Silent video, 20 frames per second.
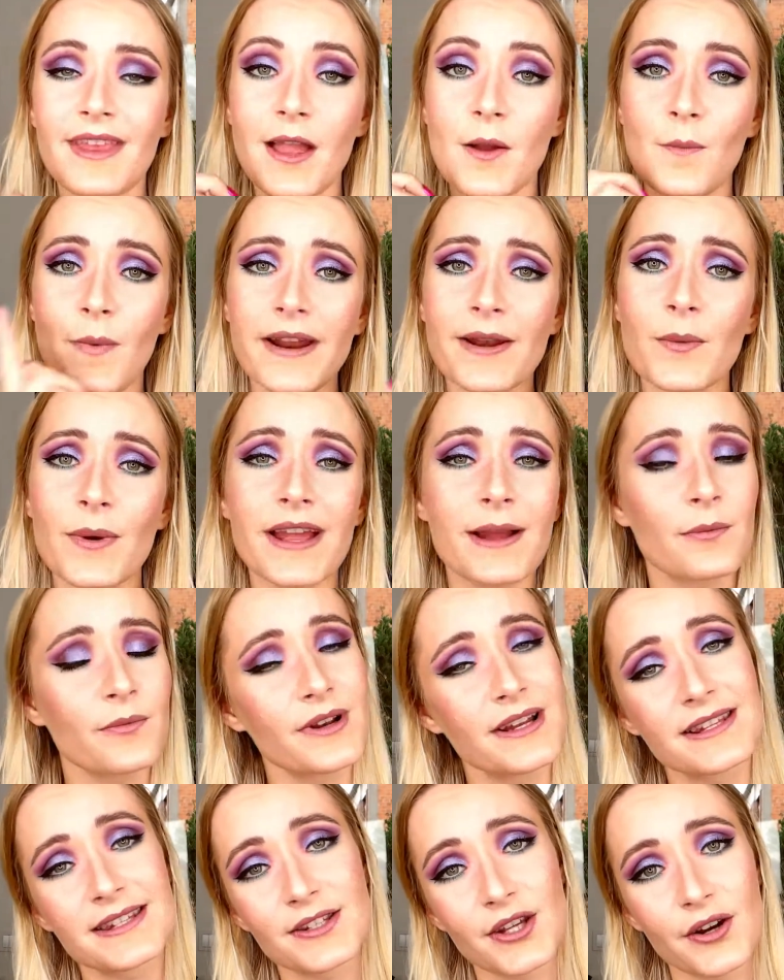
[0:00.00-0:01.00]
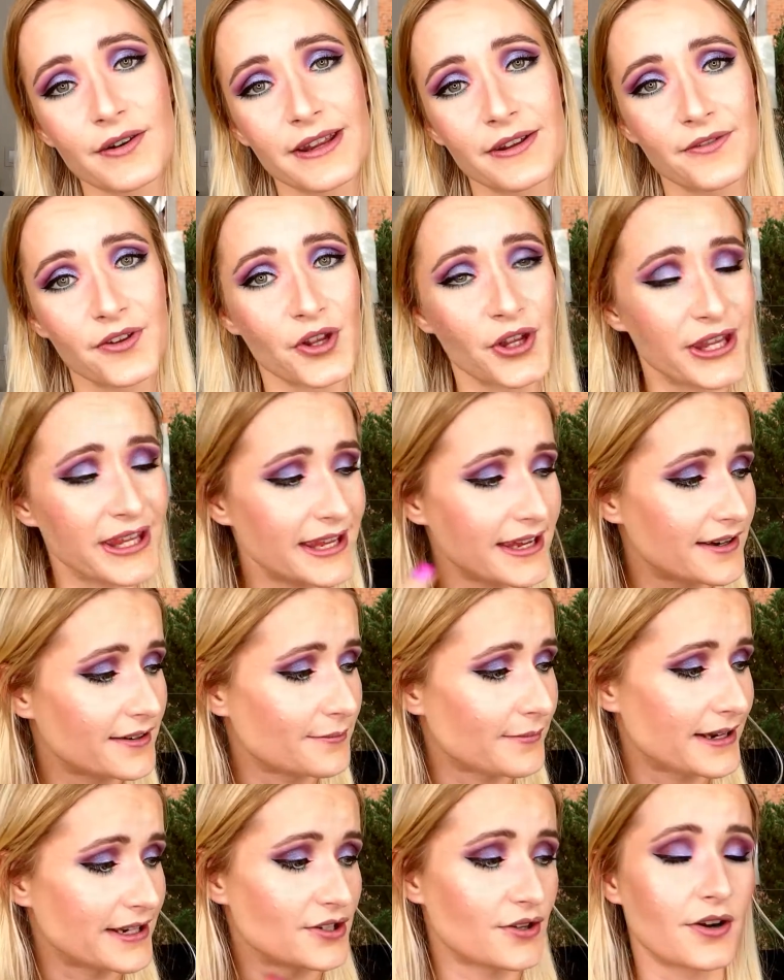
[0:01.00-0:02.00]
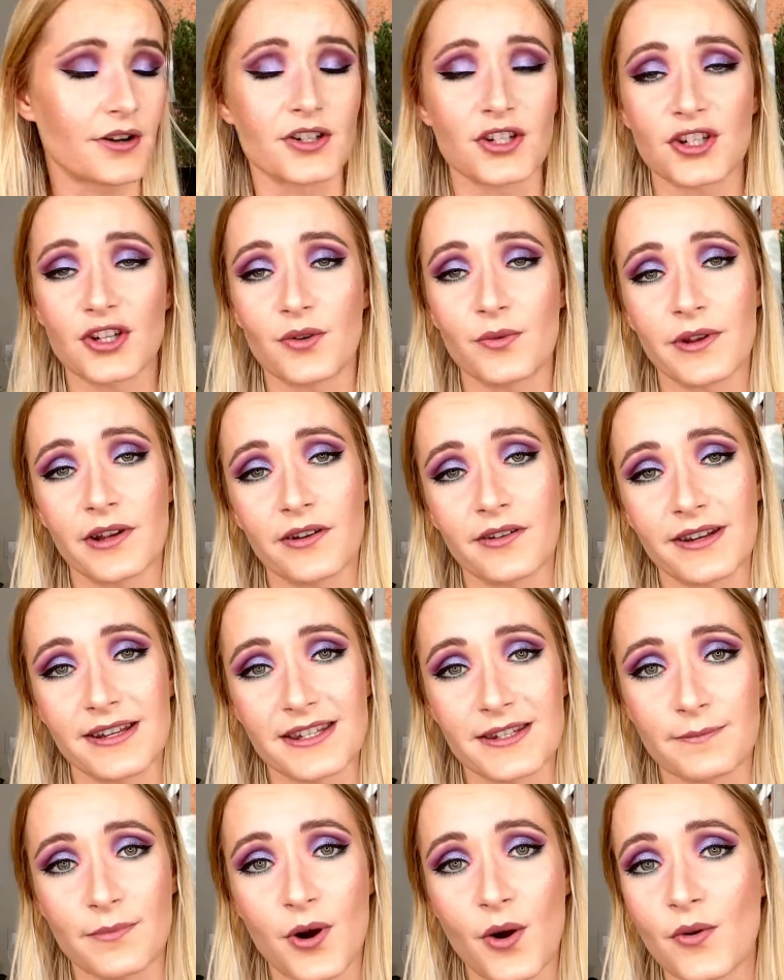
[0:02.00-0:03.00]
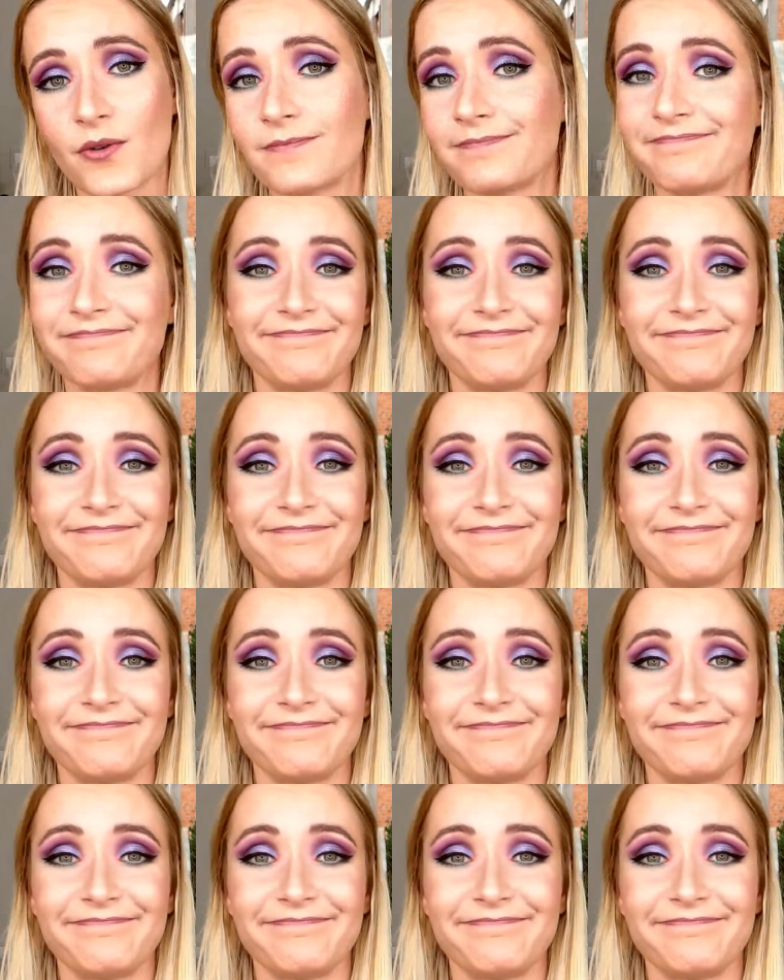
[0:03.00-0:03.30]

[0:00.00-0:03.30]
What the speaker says: By the way, I'm really sorry if you hear my dog showing on his bone.